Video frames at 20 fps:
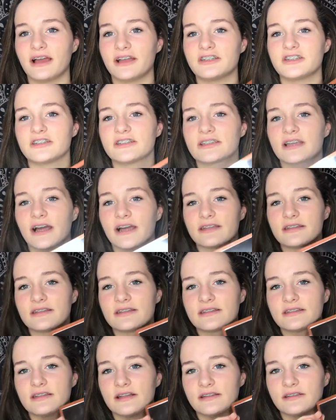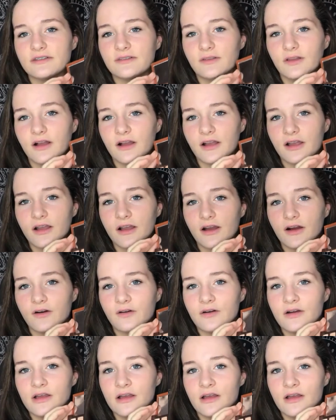I just got this not too long ago,